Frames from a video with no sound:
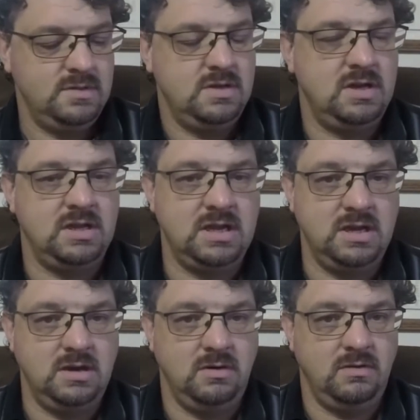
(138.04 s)
You could
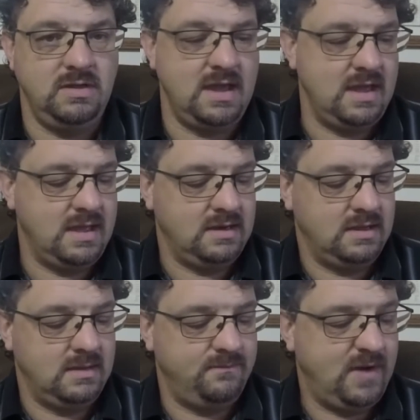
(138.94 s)
hear
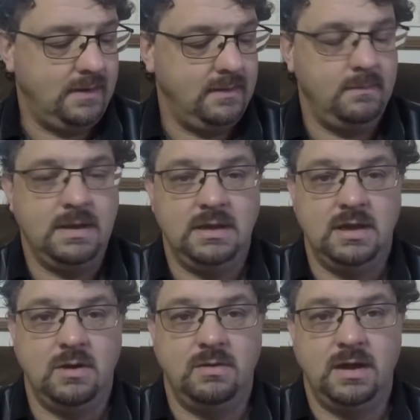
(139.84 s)
that firing pin
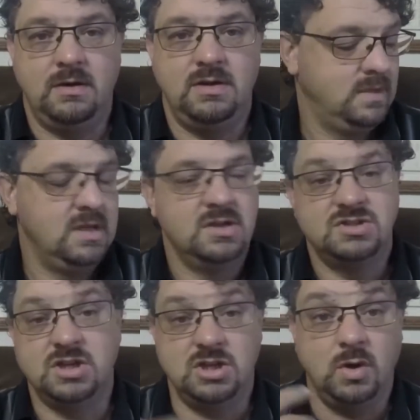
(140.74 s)
go there.
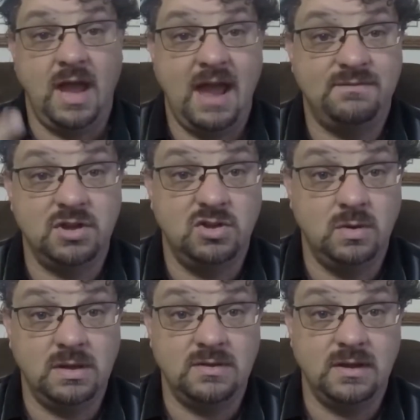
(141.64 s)
So you don't have to do
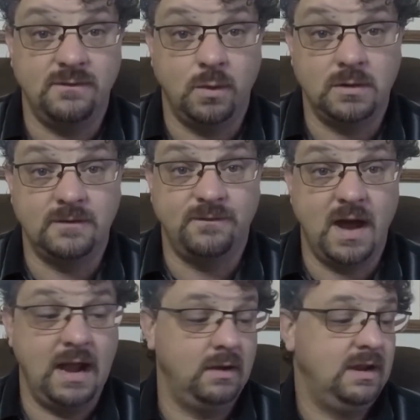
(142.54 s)
anything for it to
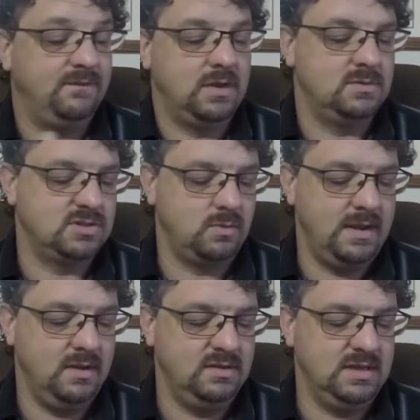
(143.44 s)
fire. Now if there was a
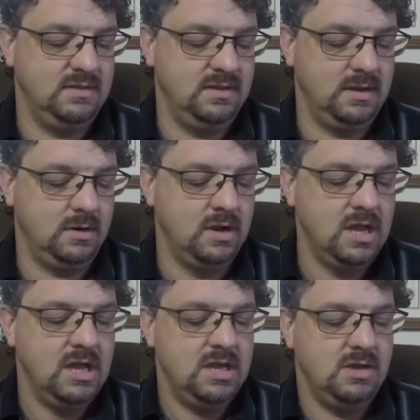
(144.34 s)
round in there,
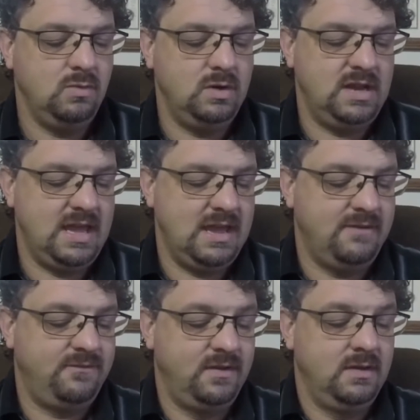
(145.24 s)
it would
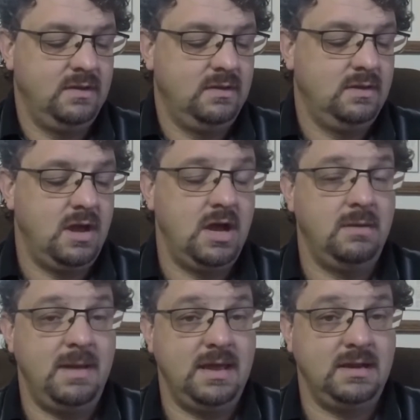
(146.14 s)
have
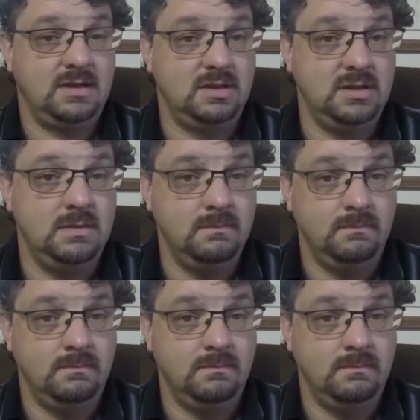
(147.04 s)
automatically